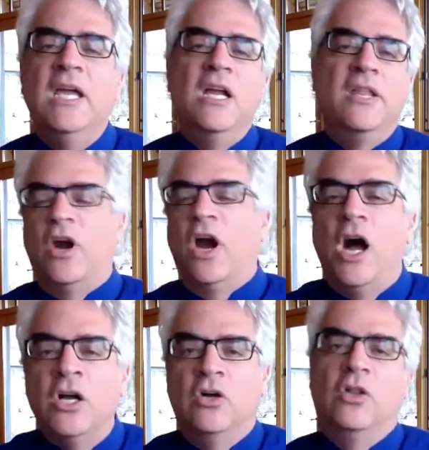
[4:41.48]
their
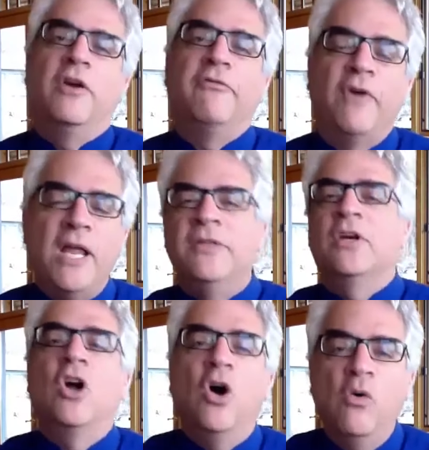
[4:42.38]
uncle, their friend, their
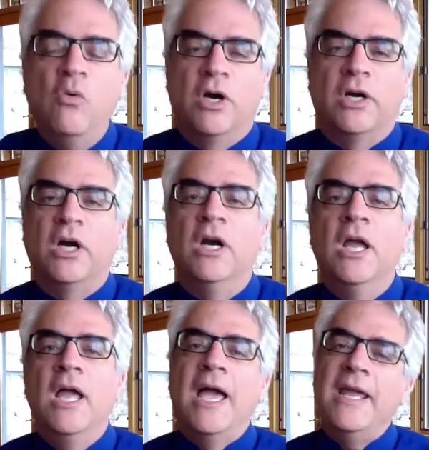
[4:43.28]
coworker,
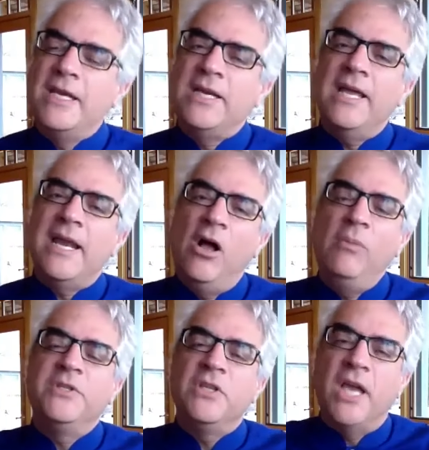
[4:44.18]
and it, it
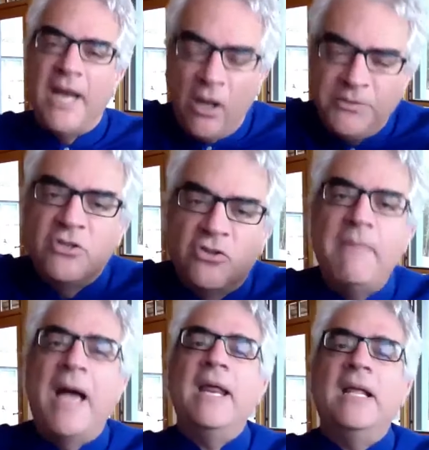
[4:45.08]
helped. It helped to
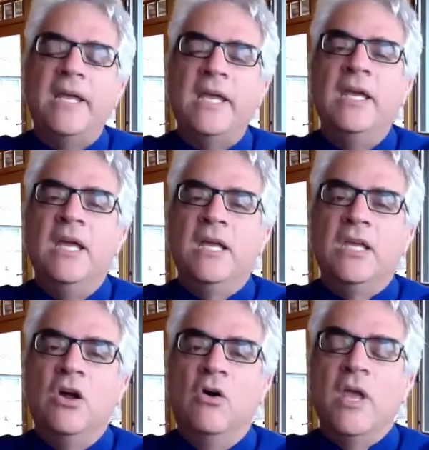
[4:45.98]
dramatically,
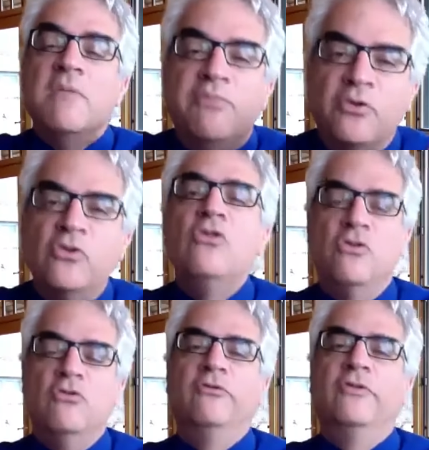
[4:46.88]
you know,
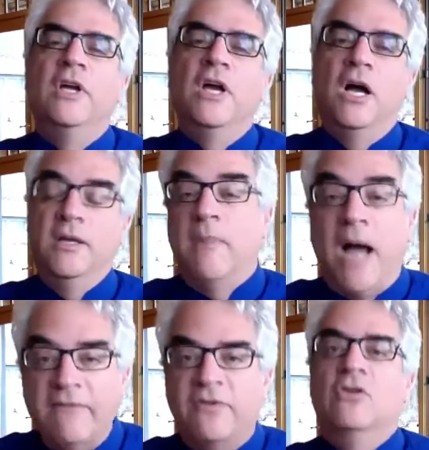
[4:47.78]
improve. Uh, in
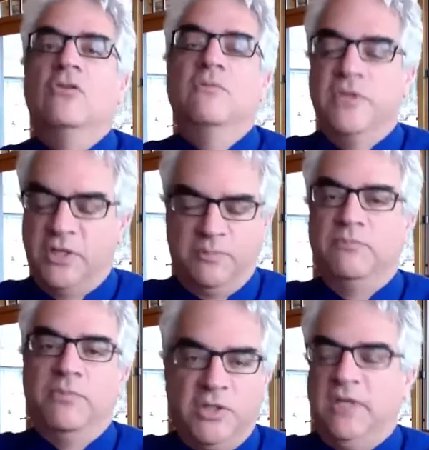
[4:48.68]
my view, this
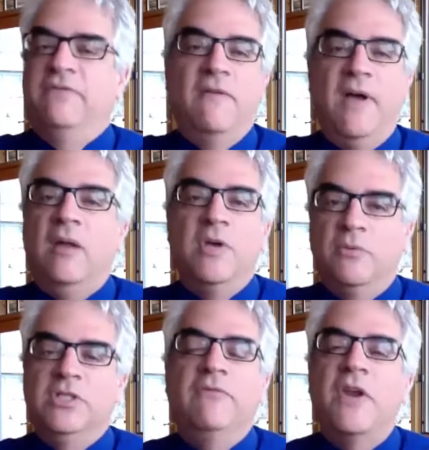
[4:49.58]
this development
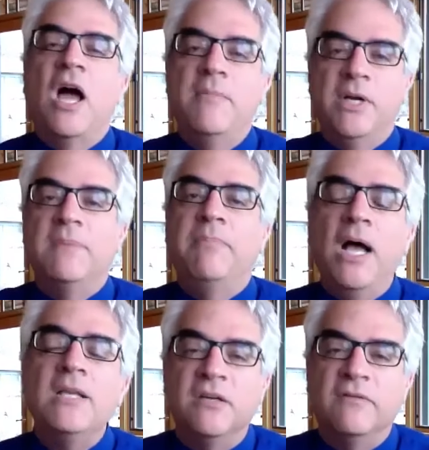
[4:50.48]
was a phenomenally
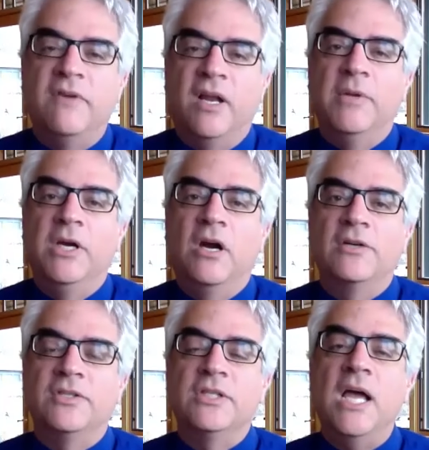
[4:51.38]
positive development in our
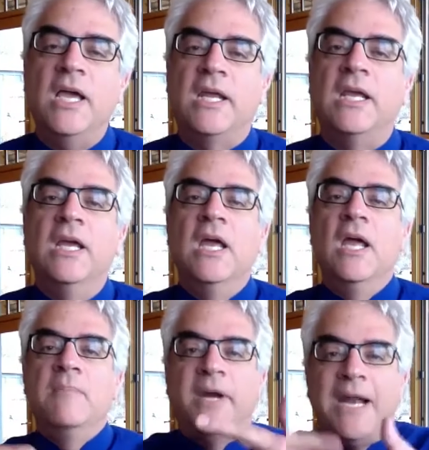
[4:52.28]
society.
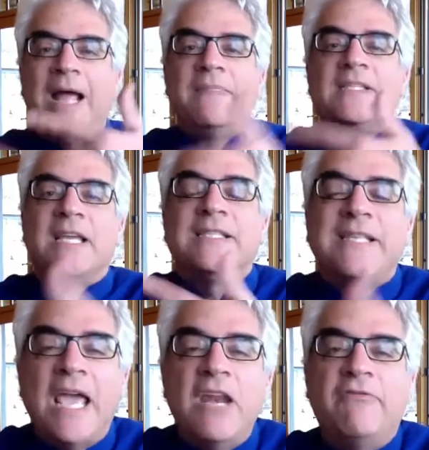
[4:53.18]
But it had this
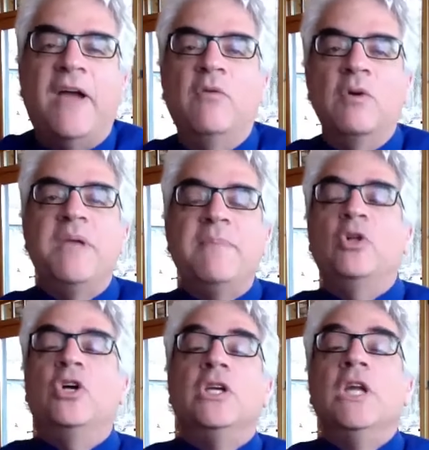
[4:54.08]
cascade effect where people
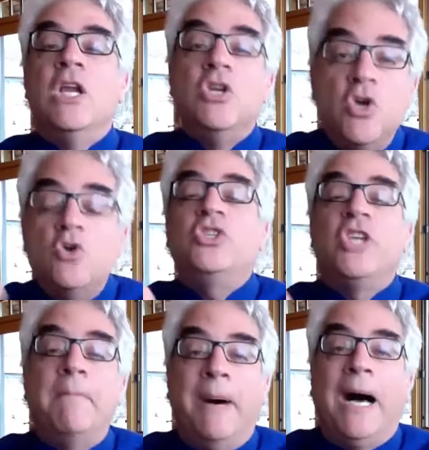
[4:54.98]
could knew
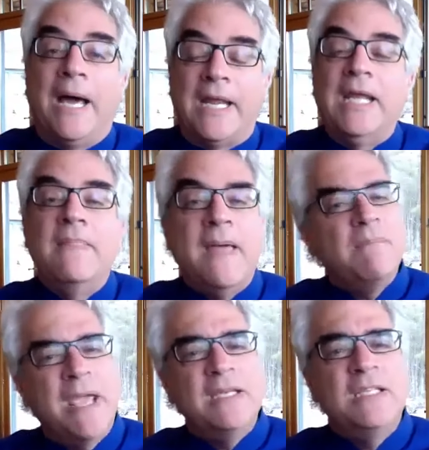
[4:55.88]
somebody, and that
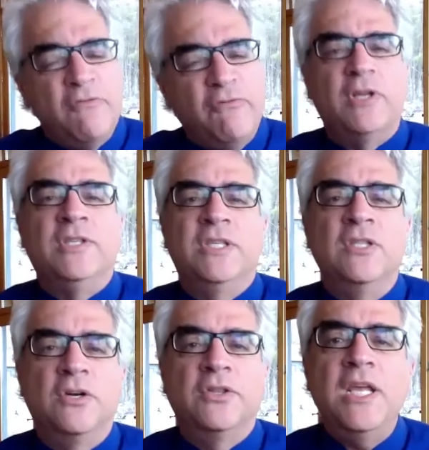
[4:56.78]
made a difference in
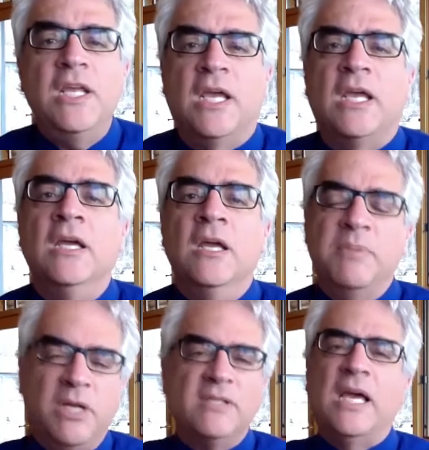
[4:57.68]
their thinking
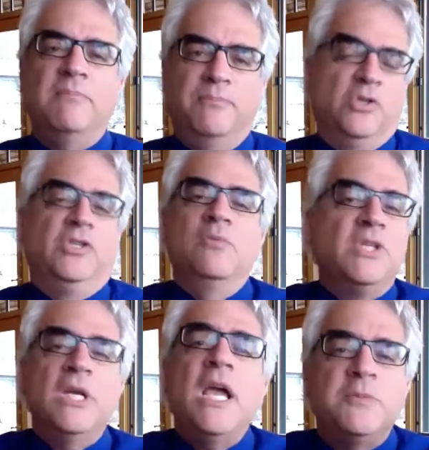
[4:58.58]
because that person was
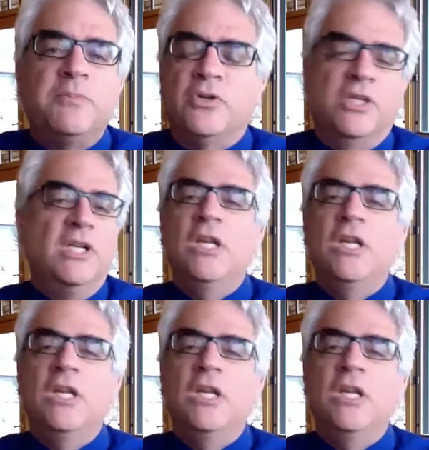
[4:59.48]
a nice person and a